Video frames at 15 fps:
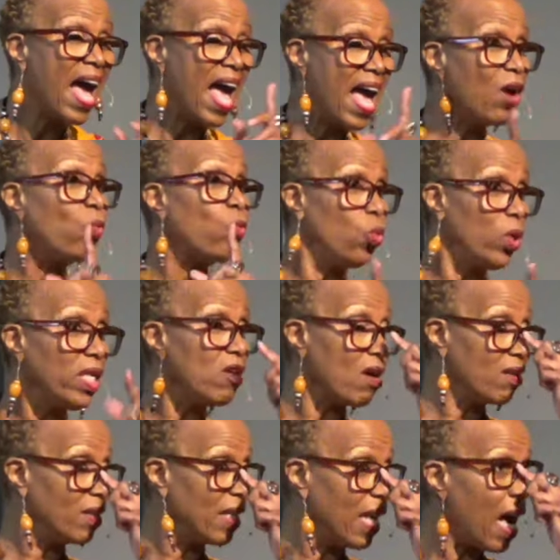And we
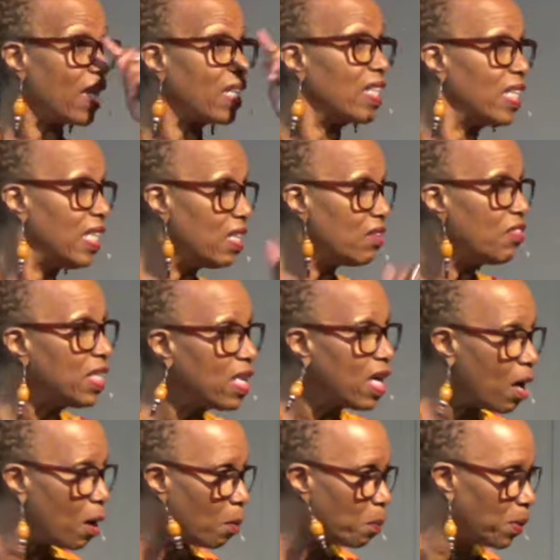are not living
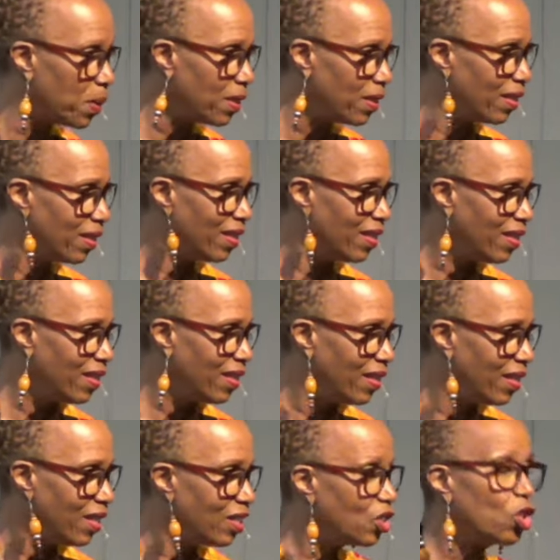up
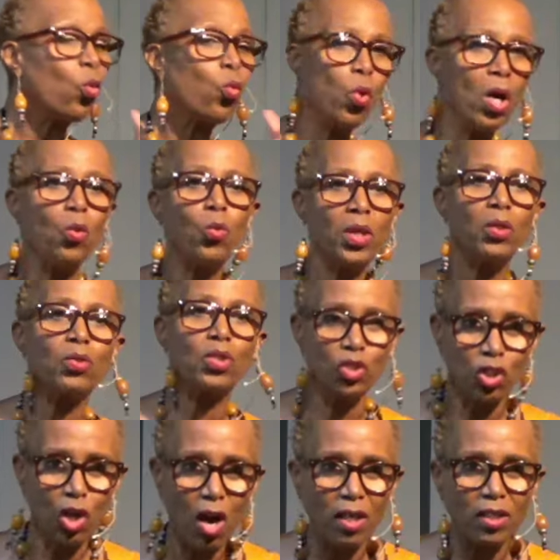to what we were
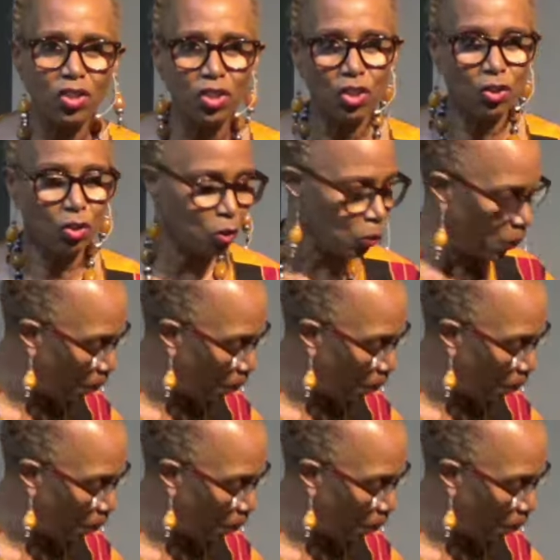charged to do.